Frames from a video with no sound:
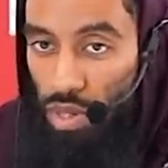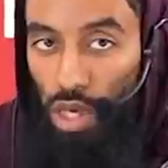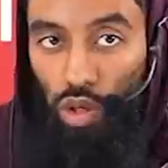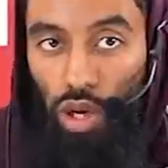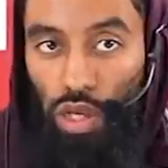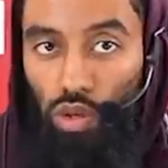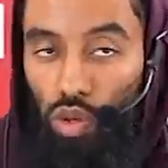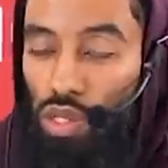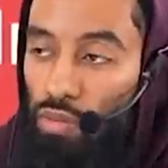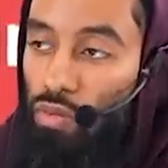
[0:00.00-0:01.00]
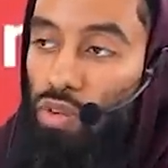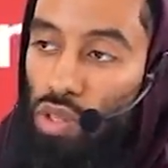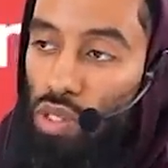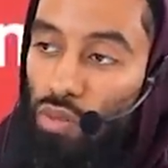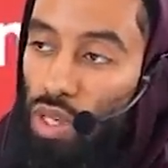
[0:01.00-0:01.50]
Like you're trying to do something for
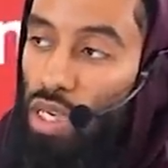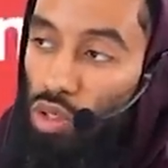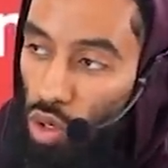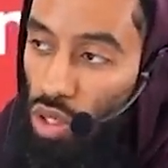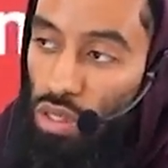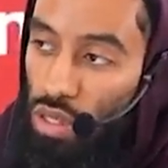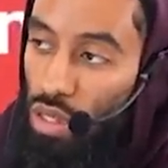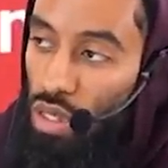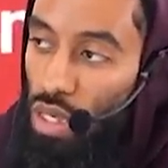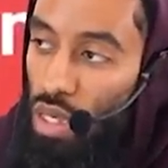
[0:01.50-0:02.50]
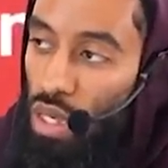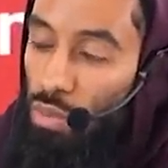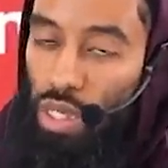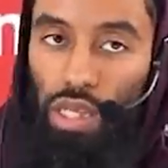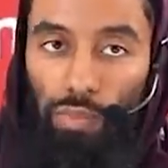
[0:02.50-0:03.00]
yourself that is good,
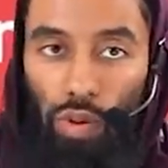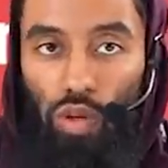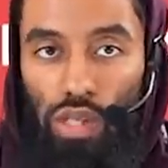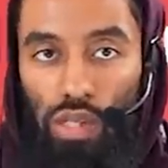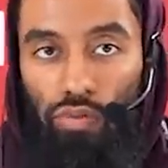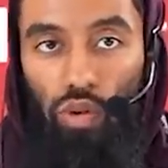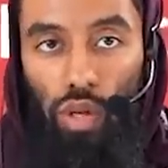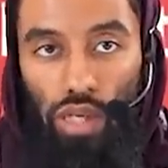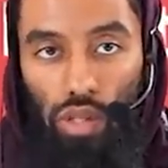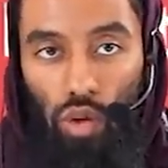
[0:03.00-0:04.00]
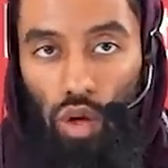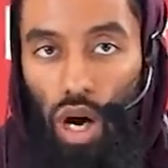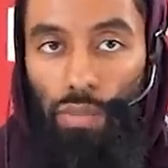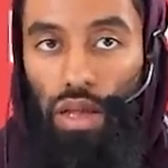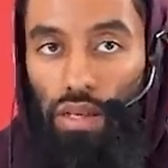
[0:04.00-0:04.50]
but in the process of doing so, you
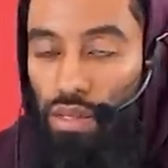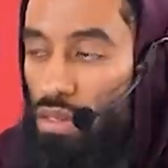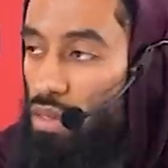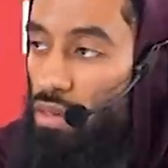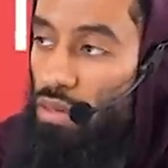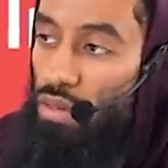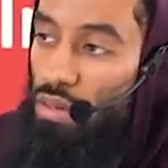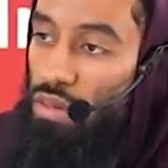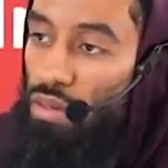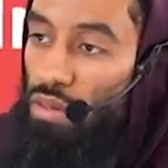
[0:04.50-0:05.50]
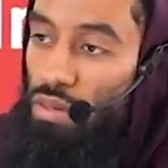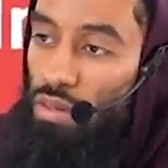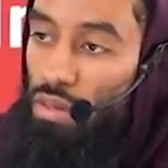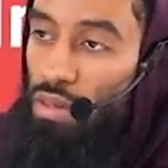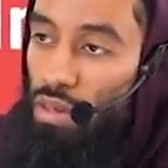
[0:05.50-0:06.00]
harm others.
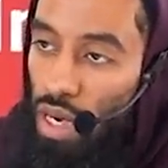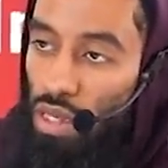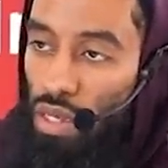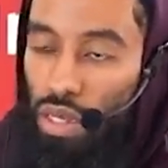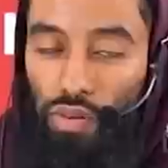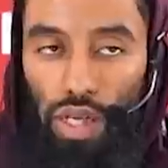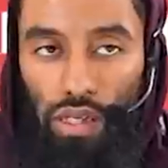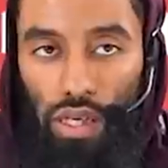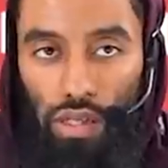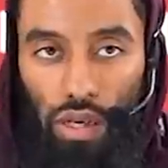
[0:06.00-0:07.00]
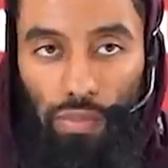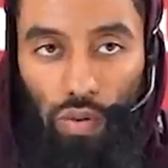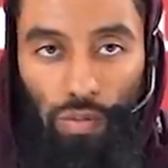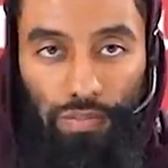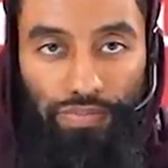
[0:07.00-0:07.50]
Right? I'll give you guys an example.